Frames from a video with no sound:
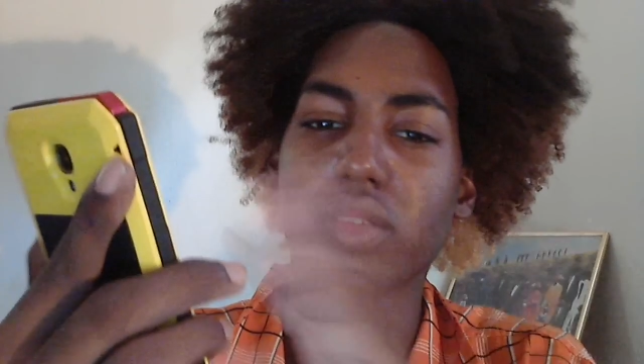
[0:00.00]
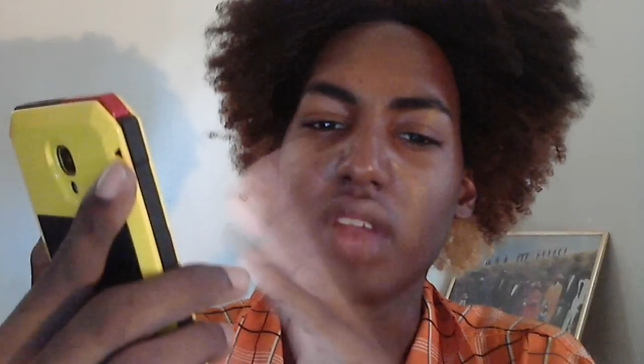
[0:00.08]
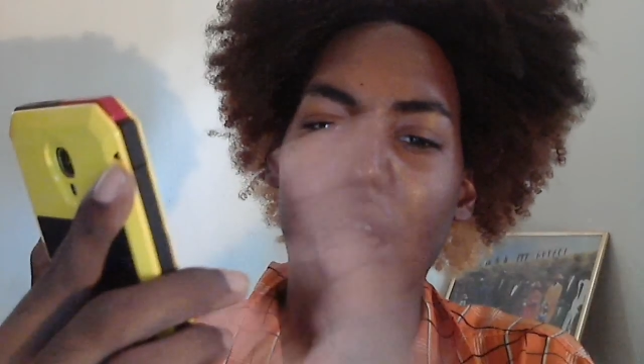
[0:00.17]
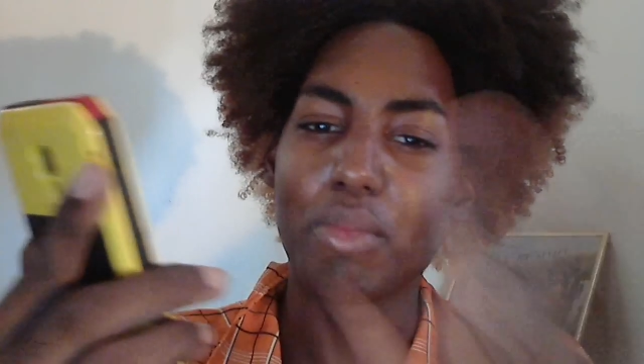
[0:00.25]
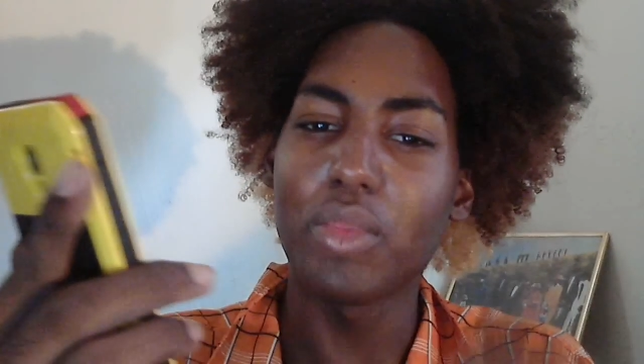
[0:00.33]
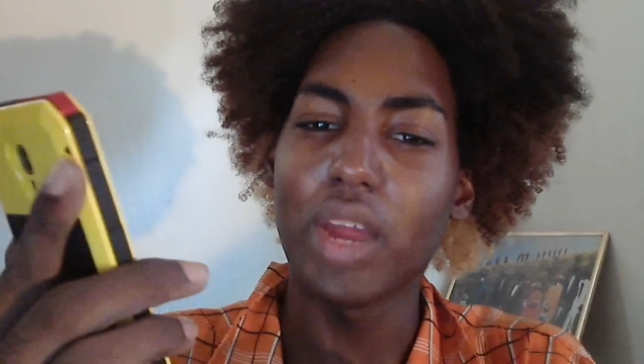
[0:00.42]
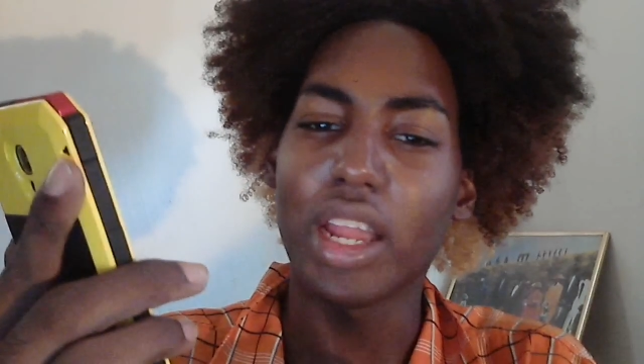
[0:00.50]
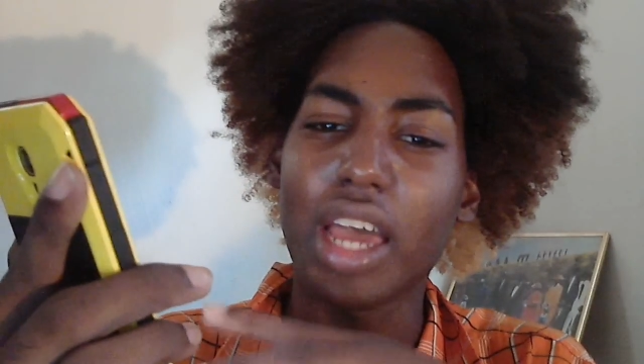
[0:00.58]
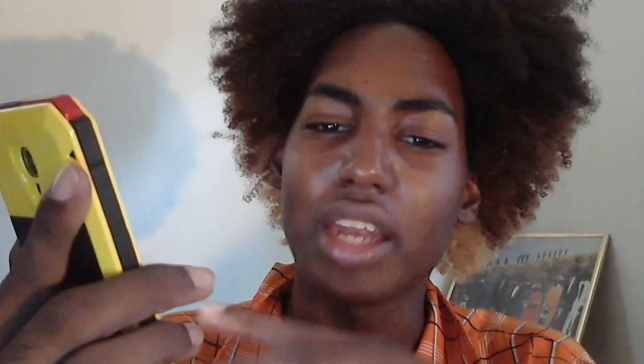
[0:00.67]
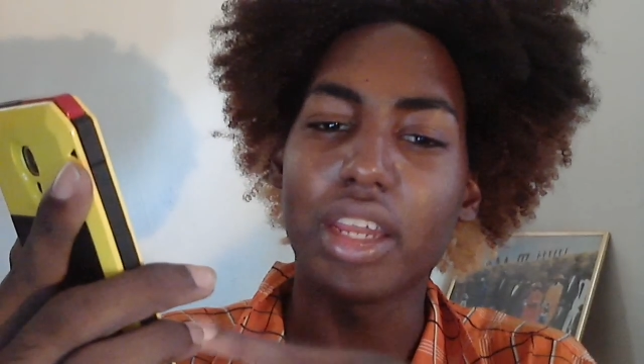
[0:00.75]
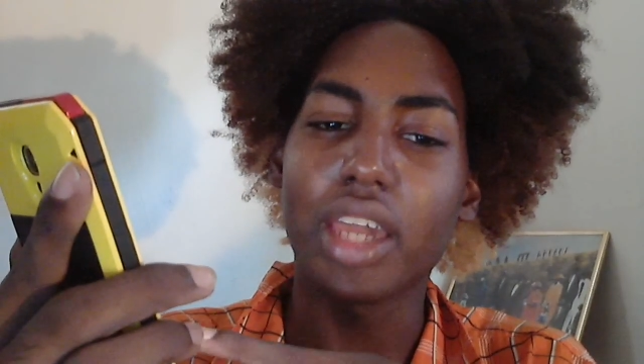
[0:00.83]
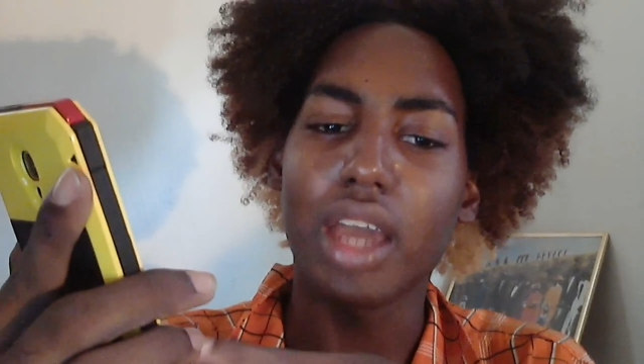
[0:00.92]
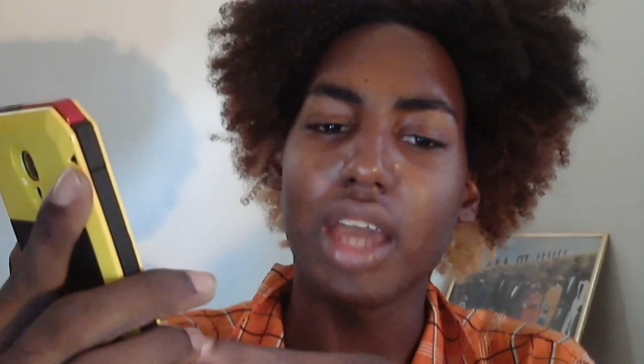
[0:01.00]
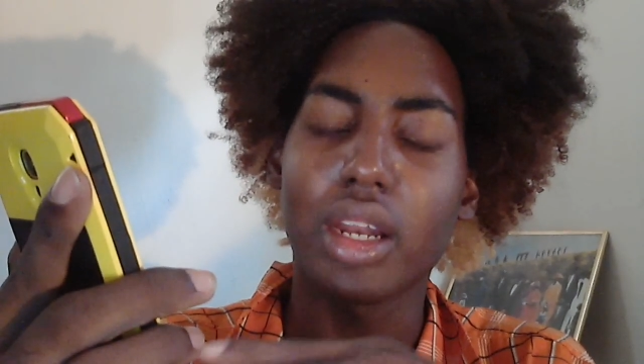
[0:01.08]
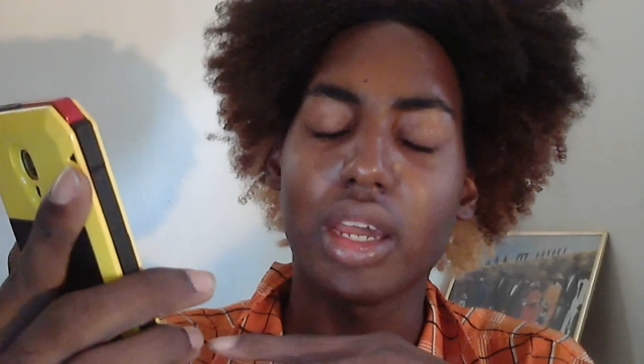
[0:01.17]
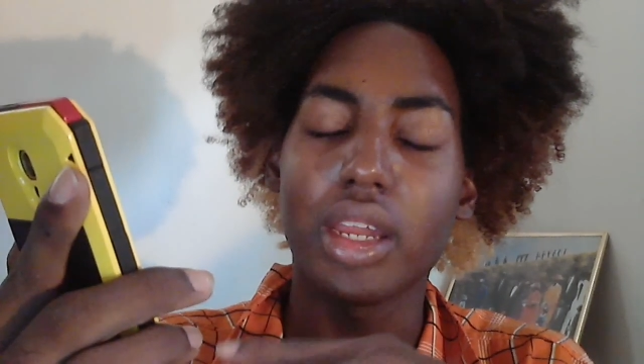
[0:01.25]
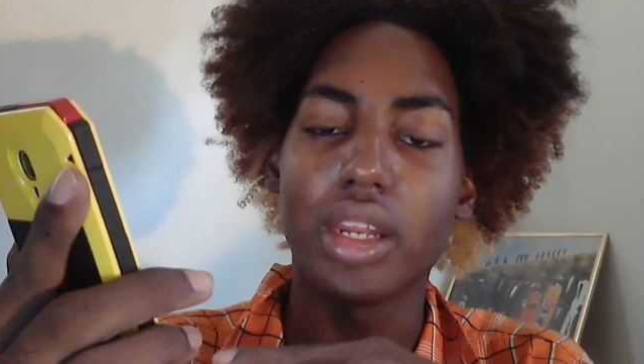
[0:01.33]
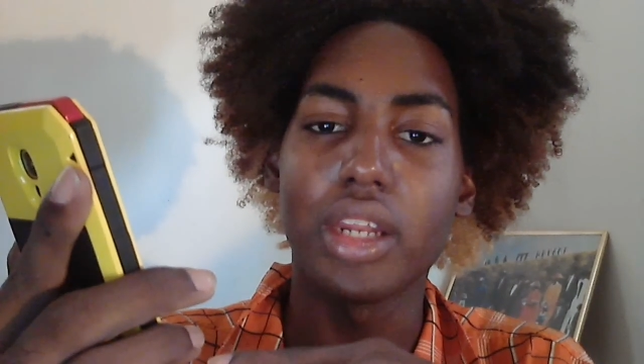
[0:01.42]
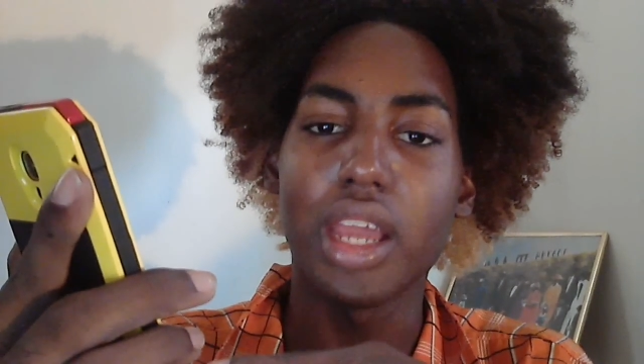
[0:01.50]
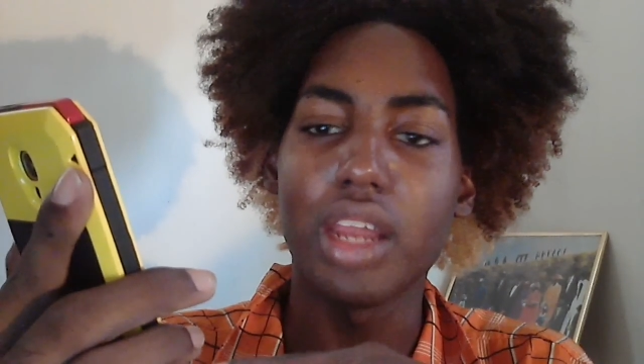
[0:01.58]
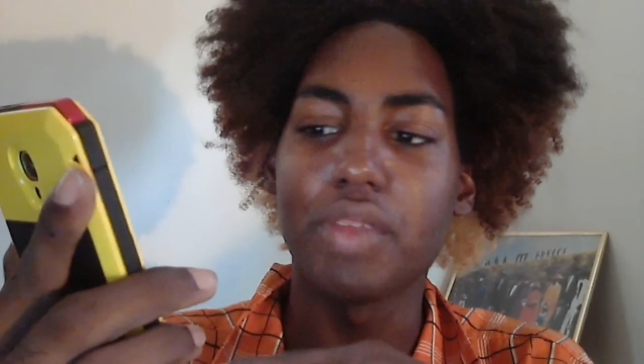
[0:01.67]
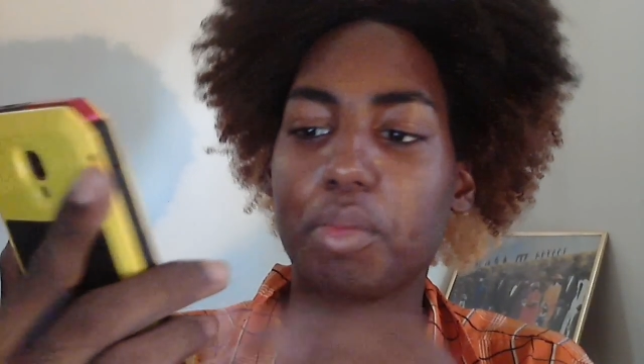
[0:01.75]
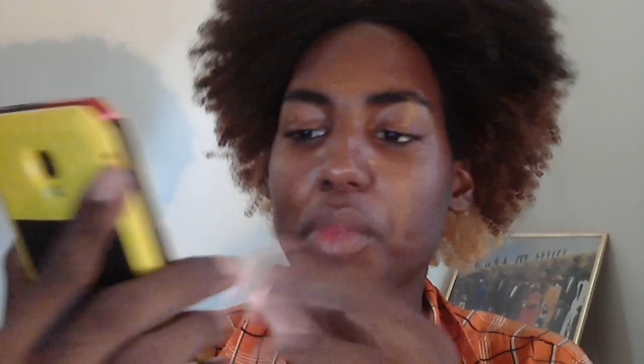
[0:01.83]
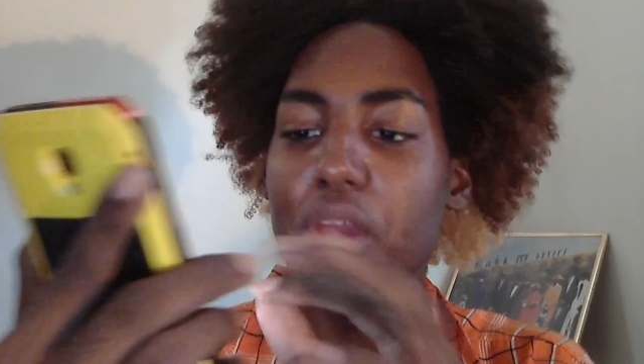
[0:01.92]
I'm got to calculate the
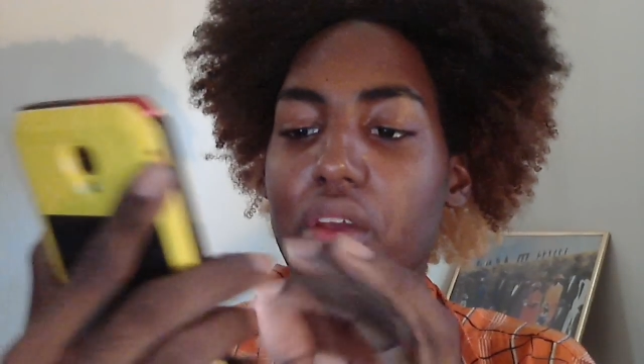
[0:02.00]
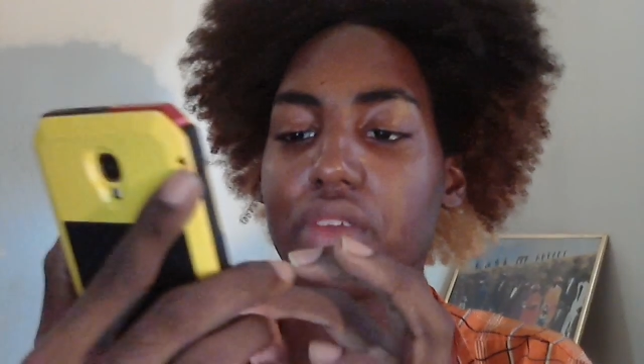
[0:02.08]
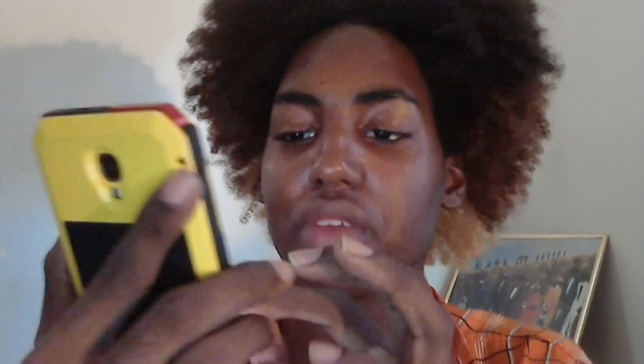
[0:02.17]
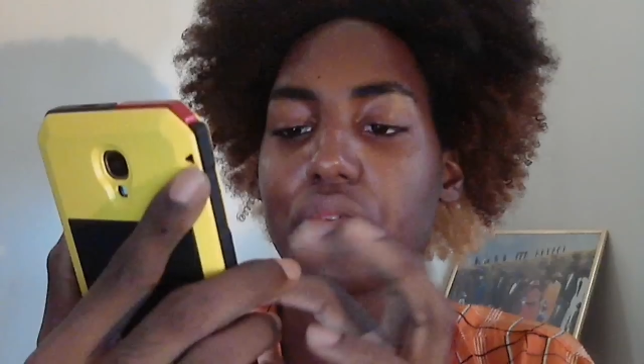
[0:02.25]
Native American